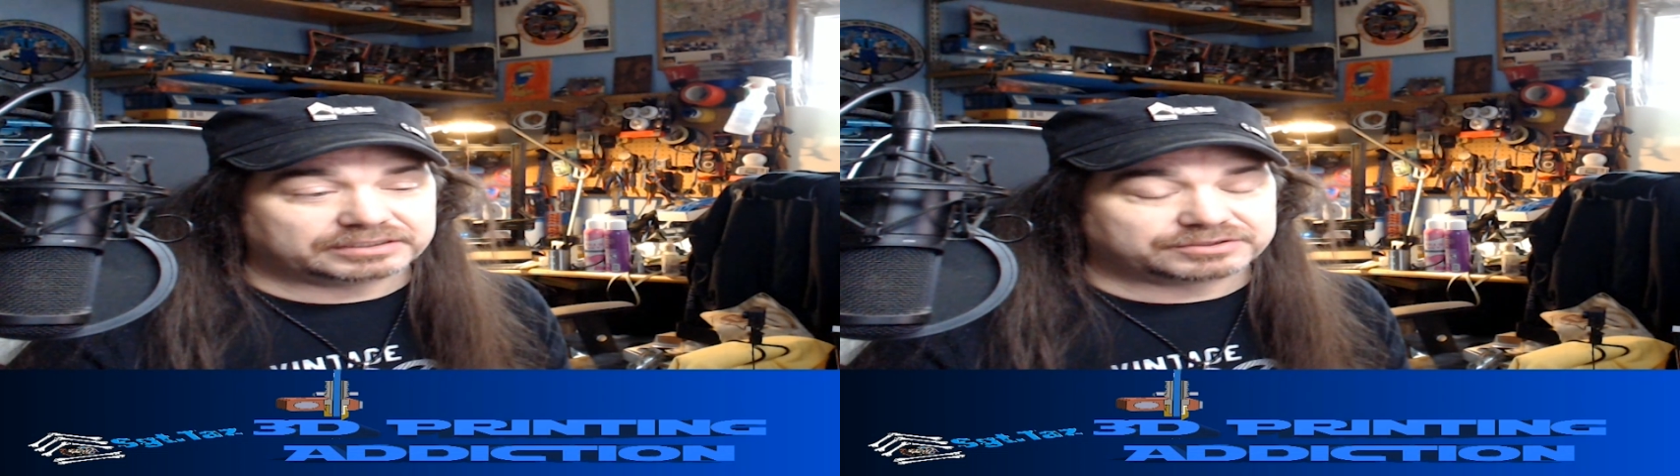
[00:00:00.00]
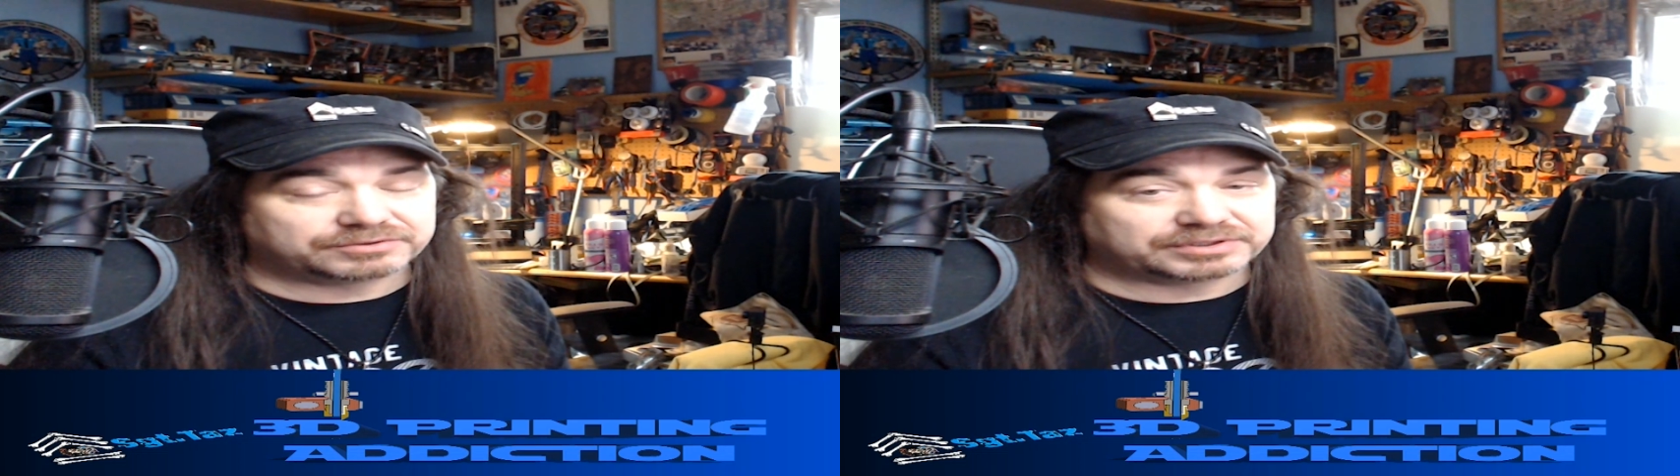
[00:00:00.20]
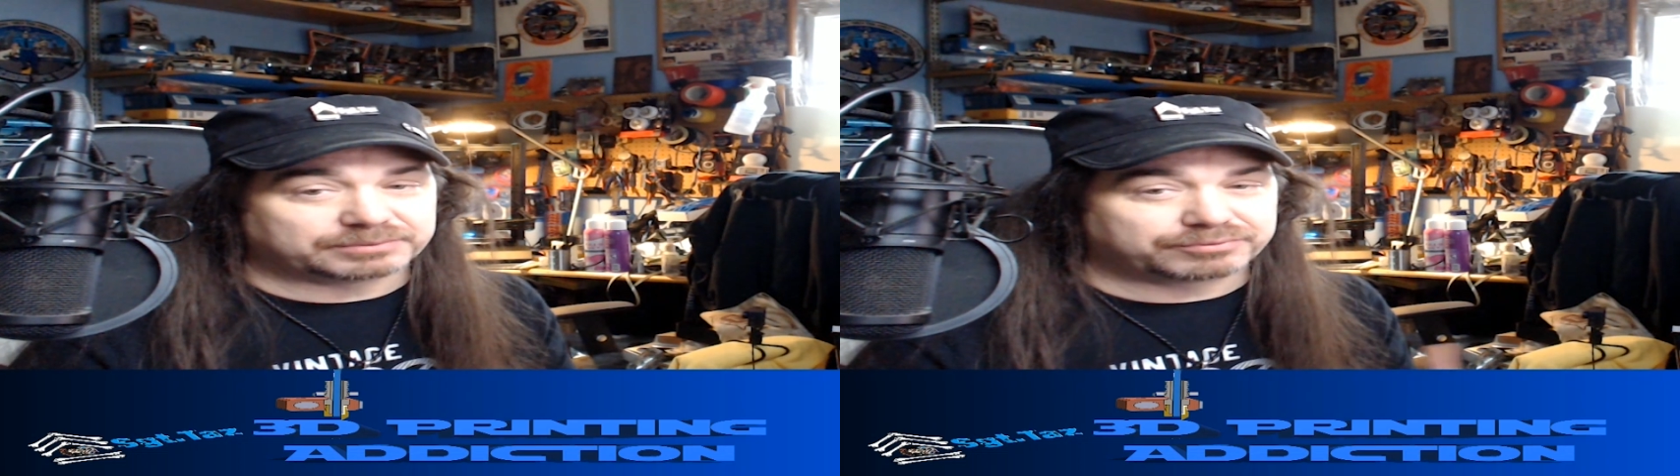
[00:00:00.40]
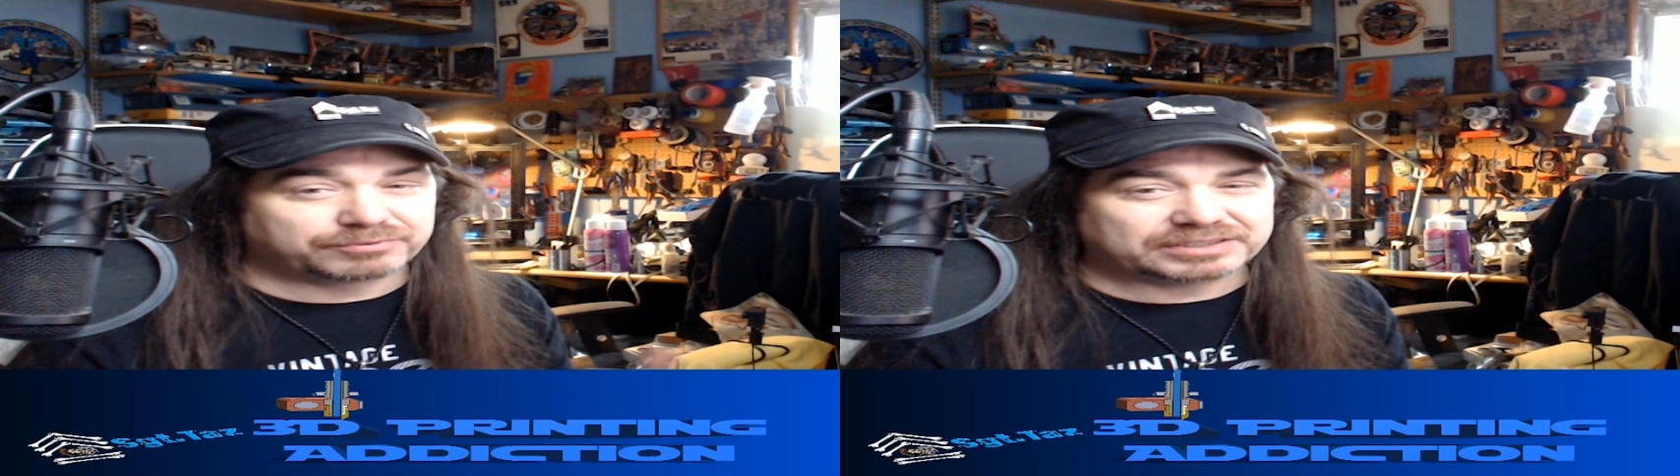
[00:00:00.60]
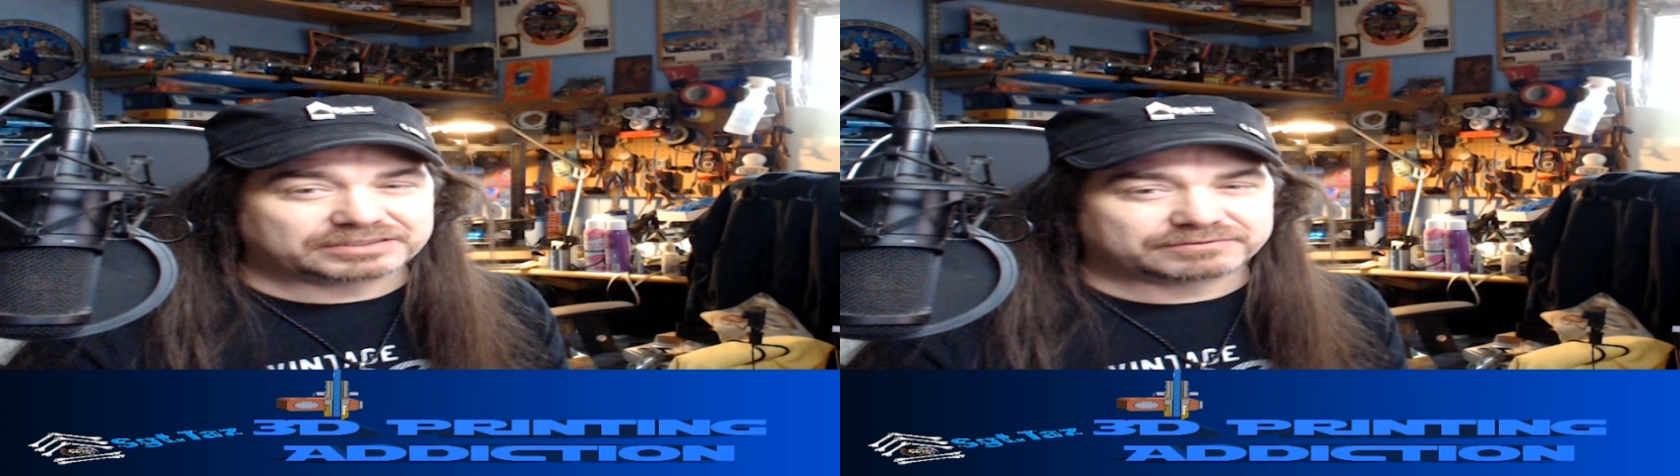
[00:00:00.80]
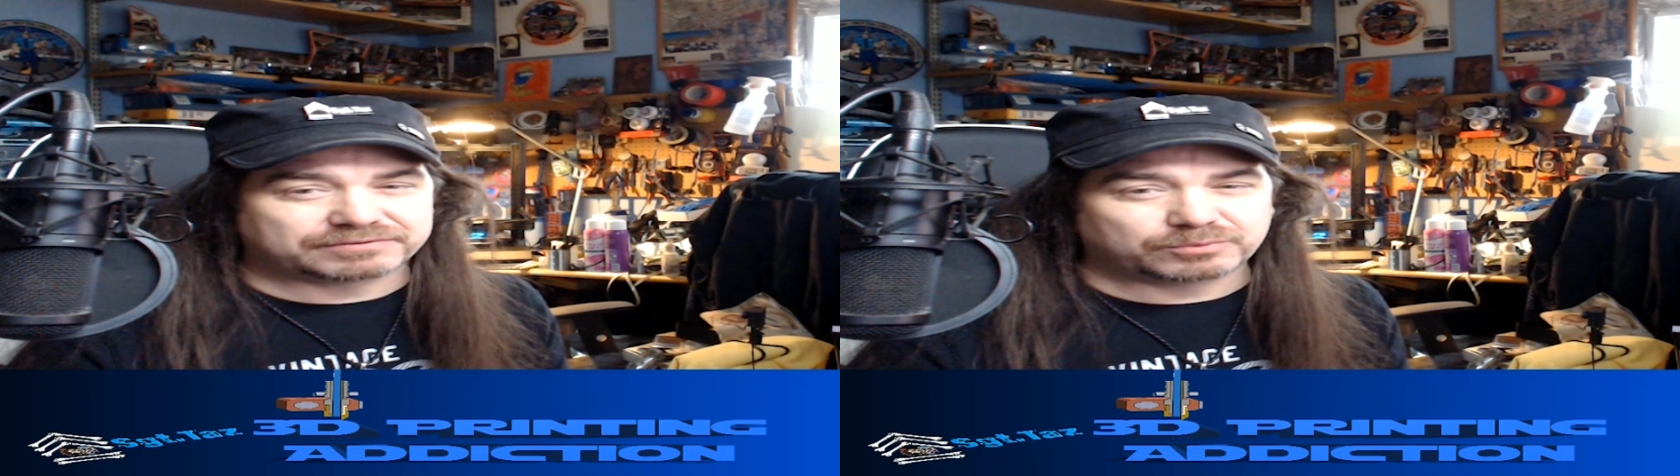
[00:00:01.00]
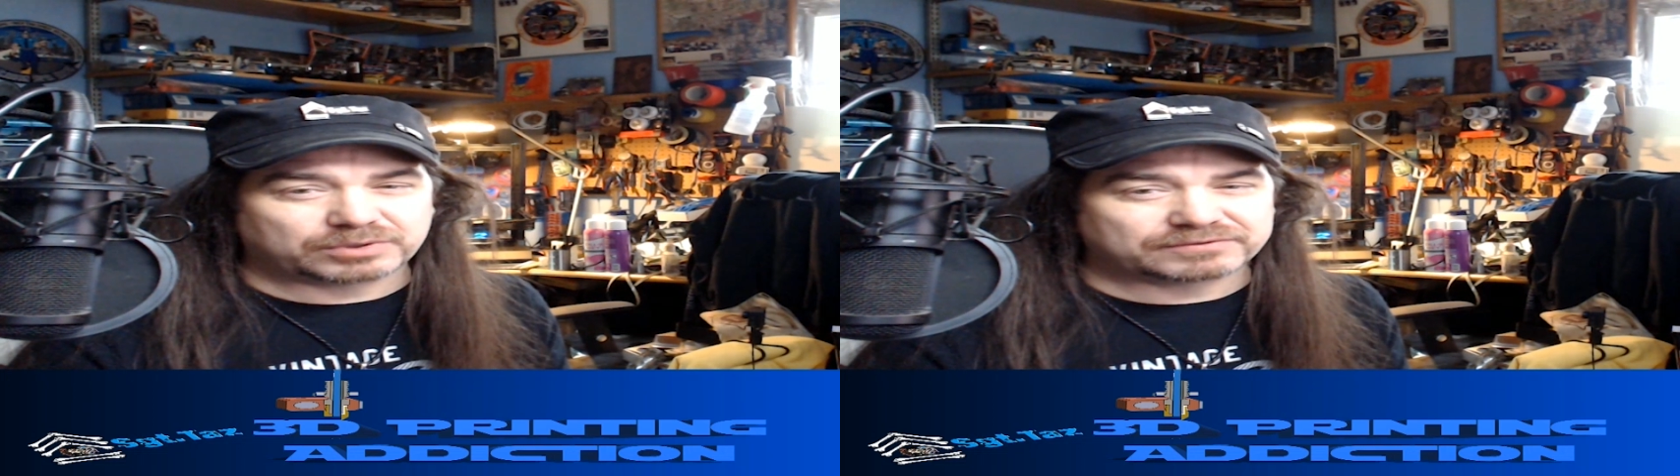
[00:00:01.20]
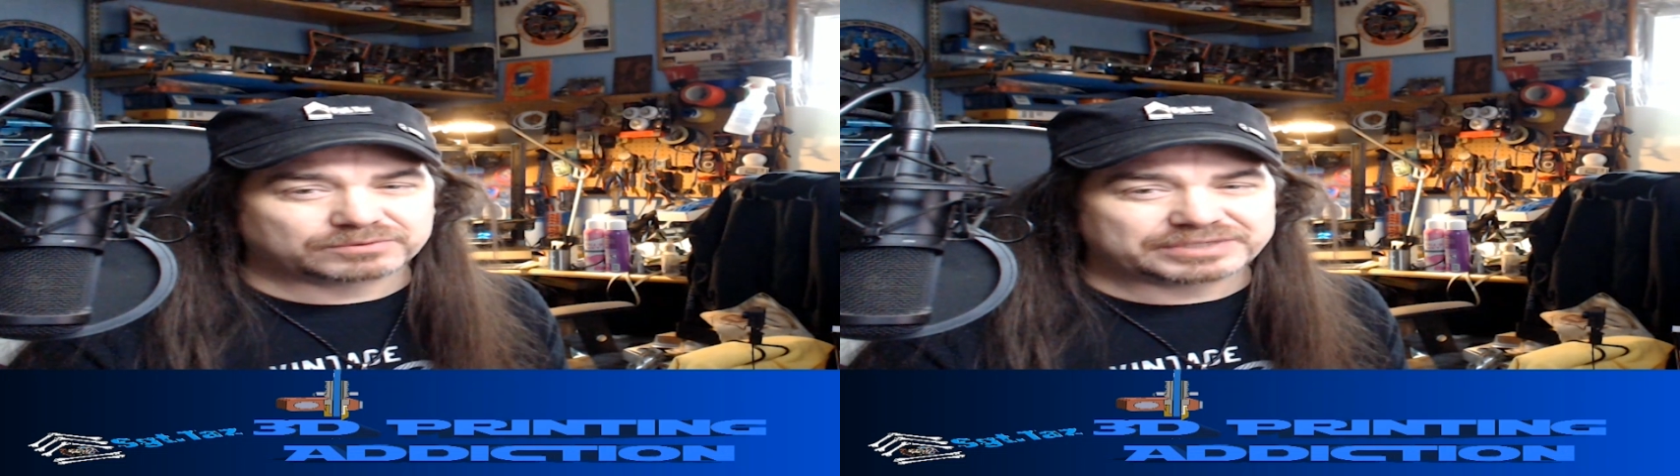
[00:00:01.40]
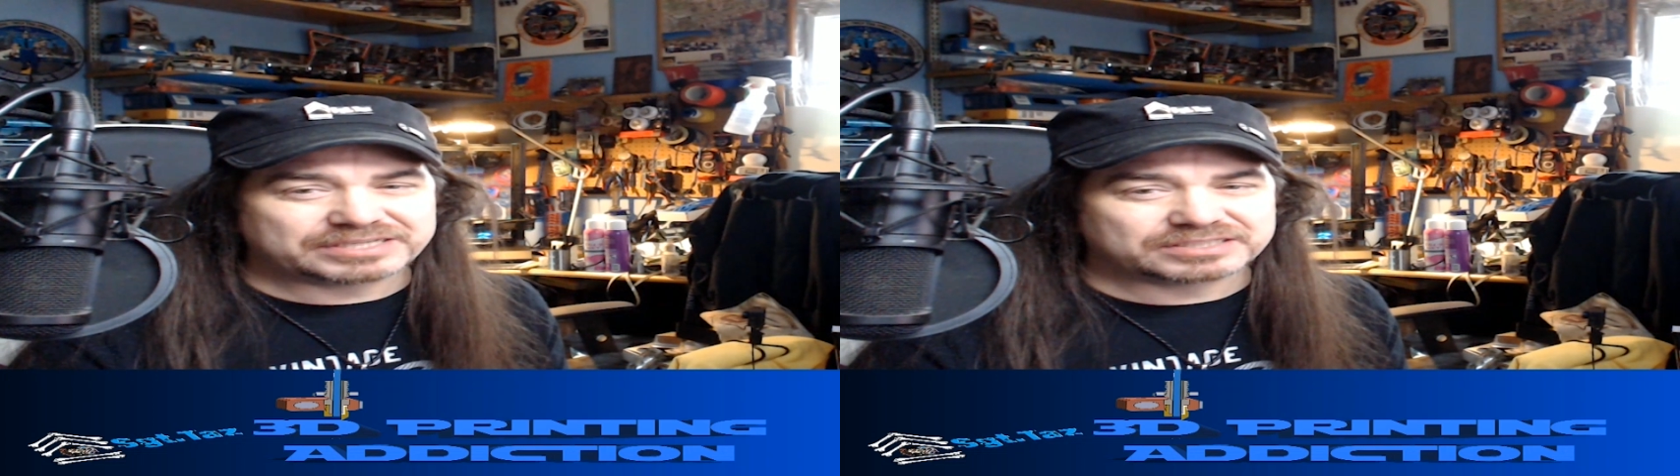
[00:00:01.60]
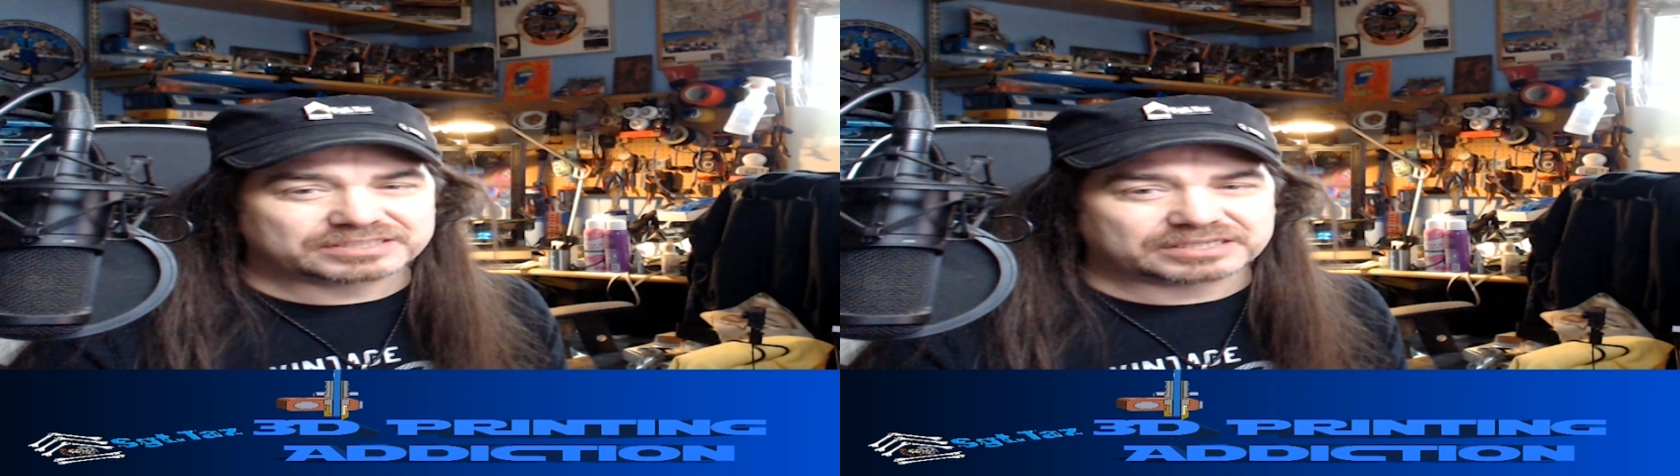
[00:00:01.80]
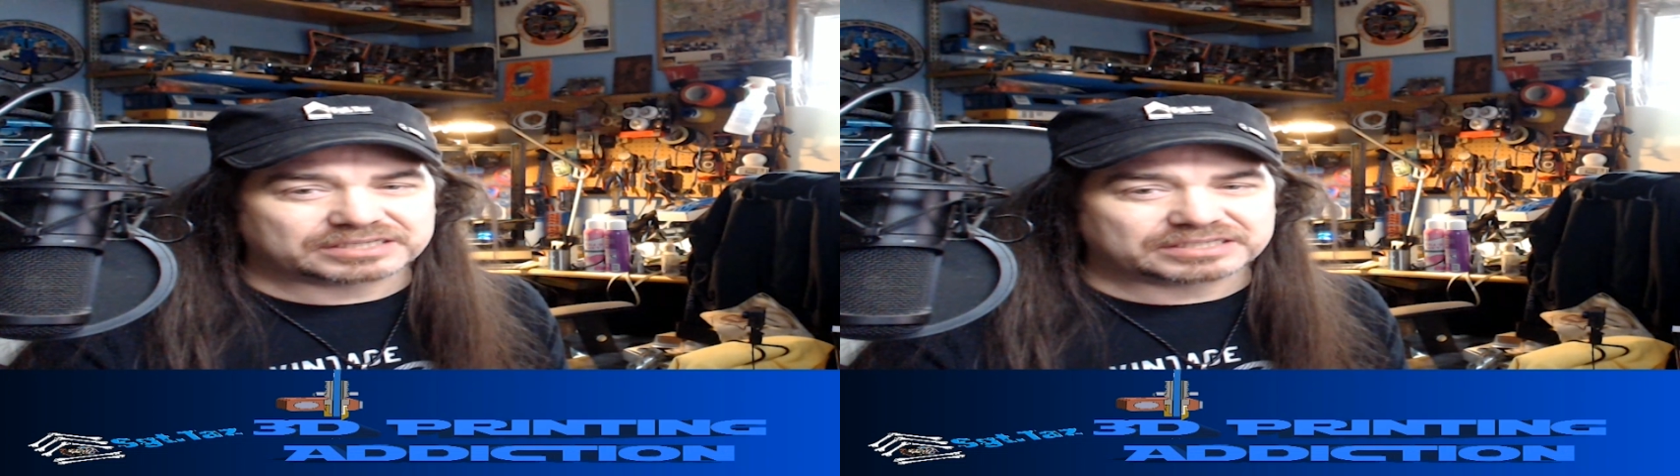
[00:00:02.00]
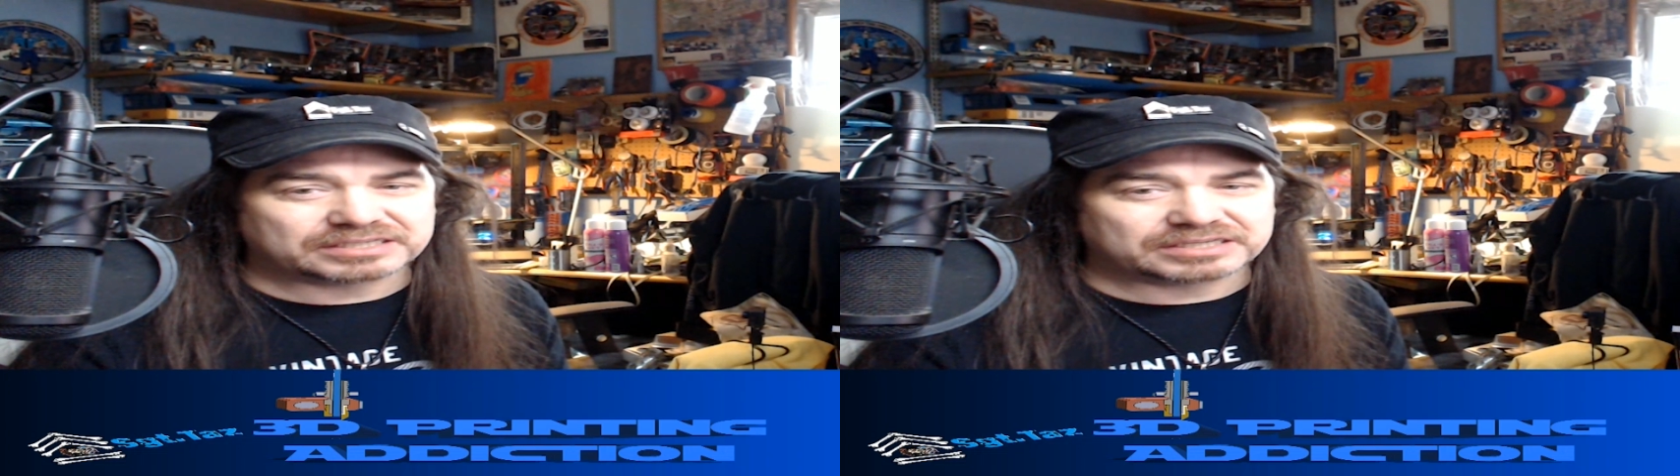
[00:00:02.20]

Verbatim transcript: during the print for whatever reason, and it didn't.